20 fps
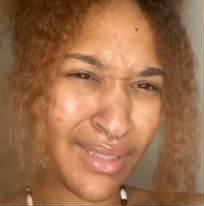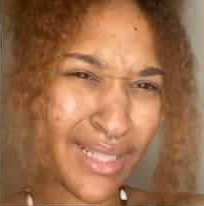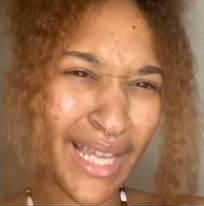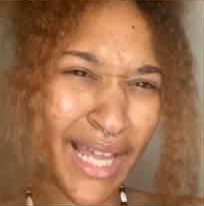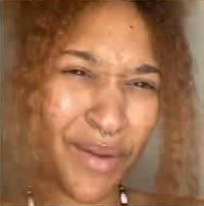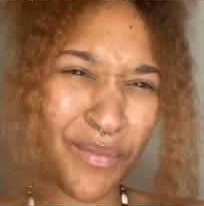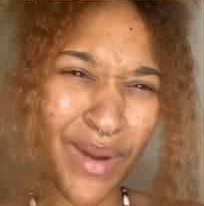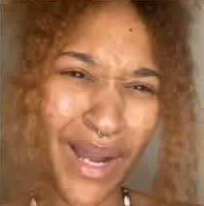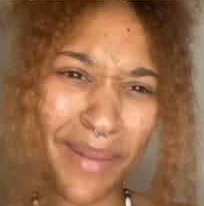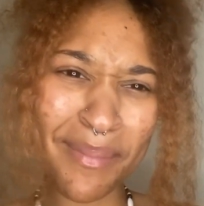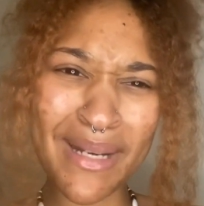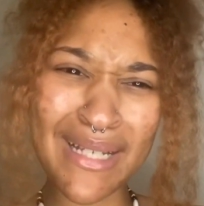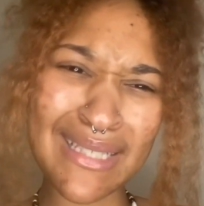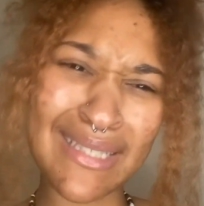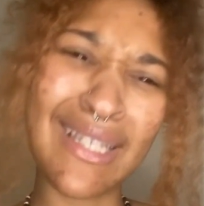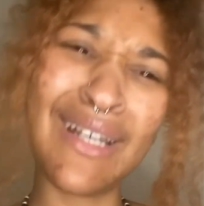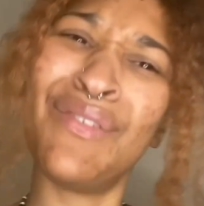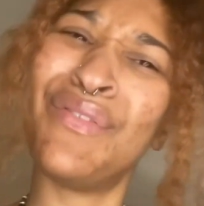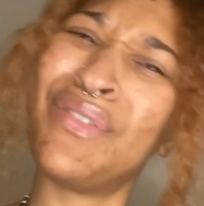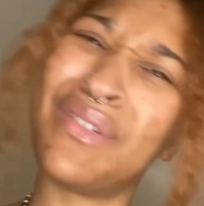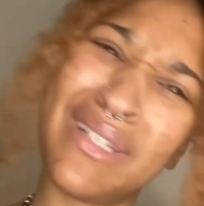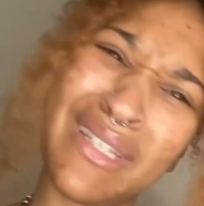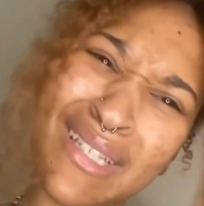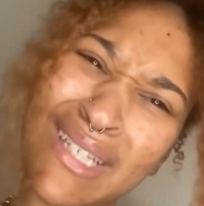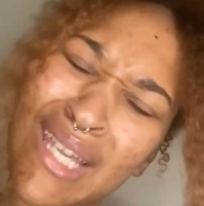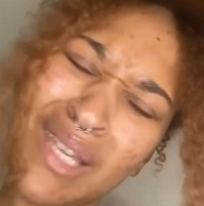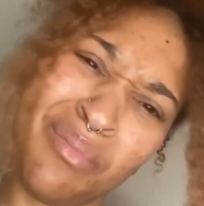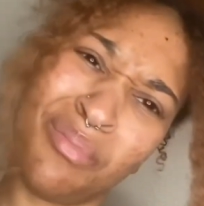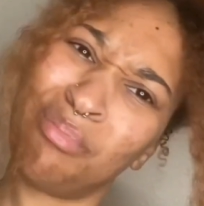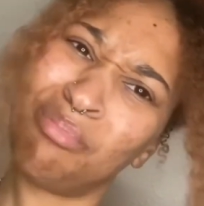Like, why my stuff
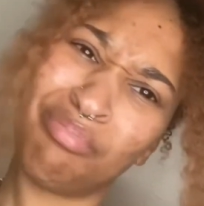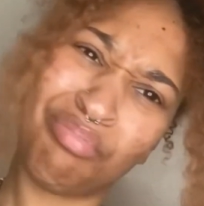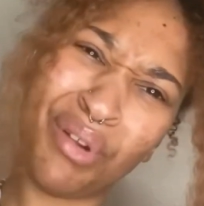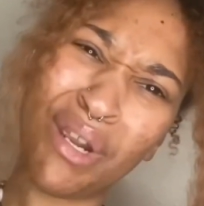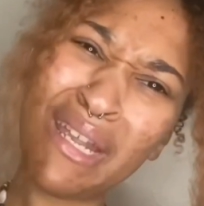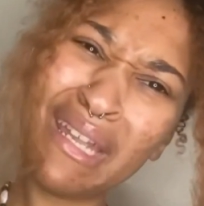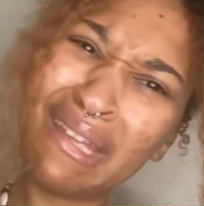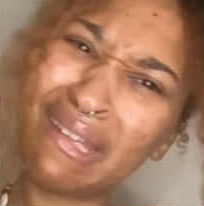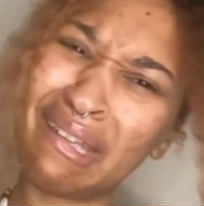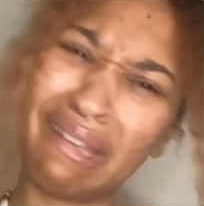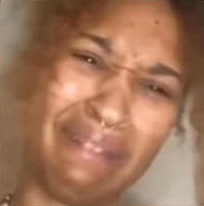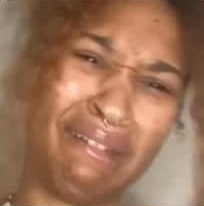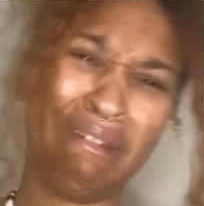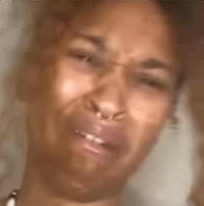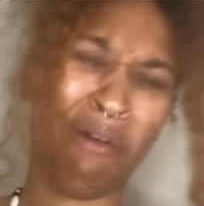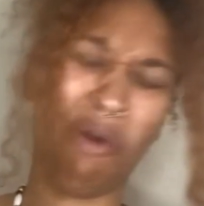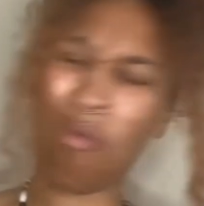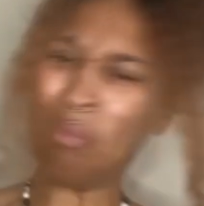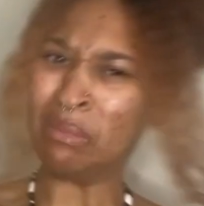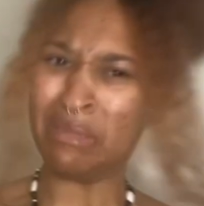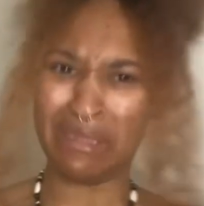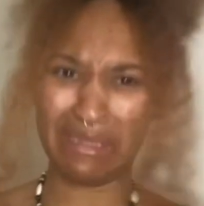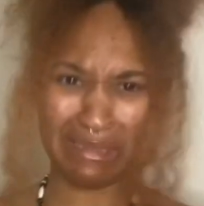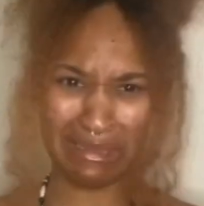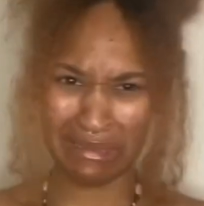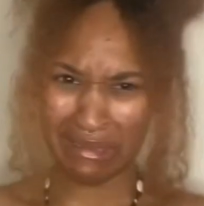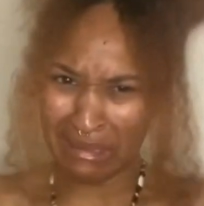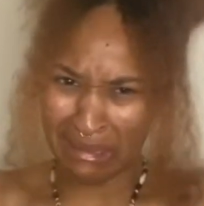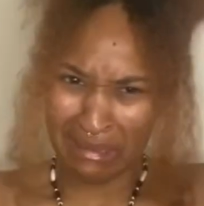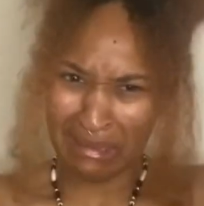keep breaking on me?
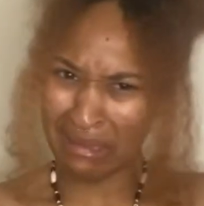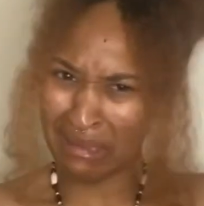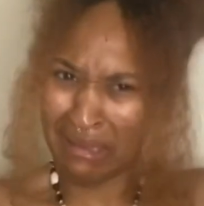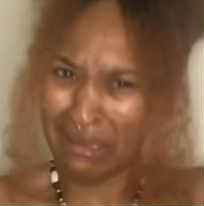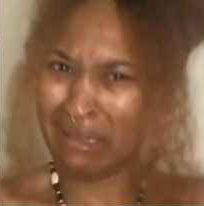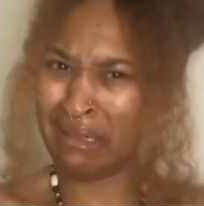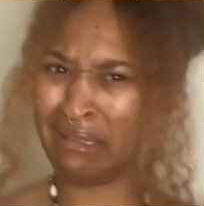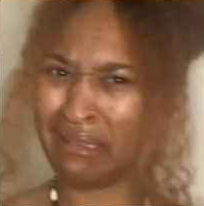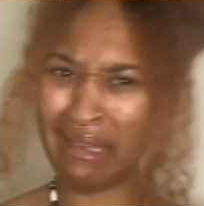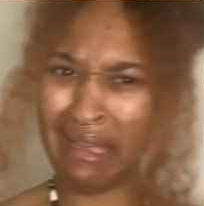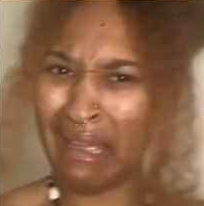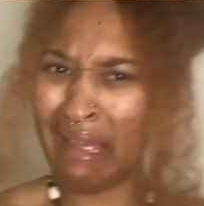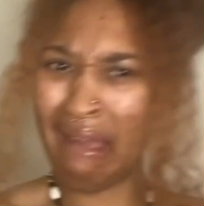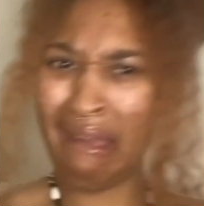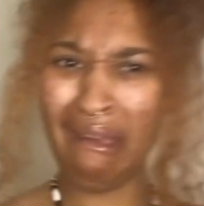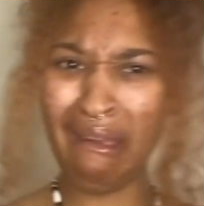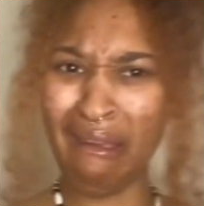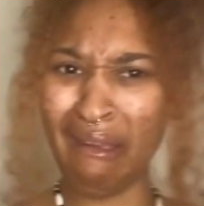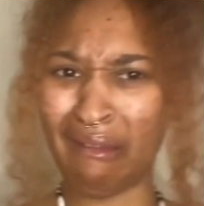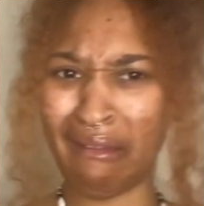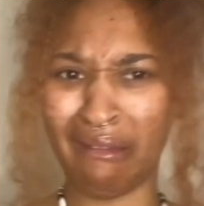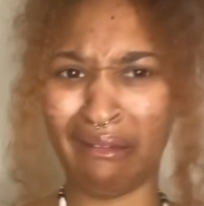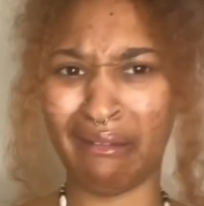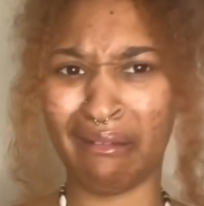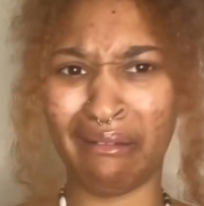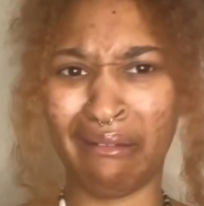The heck?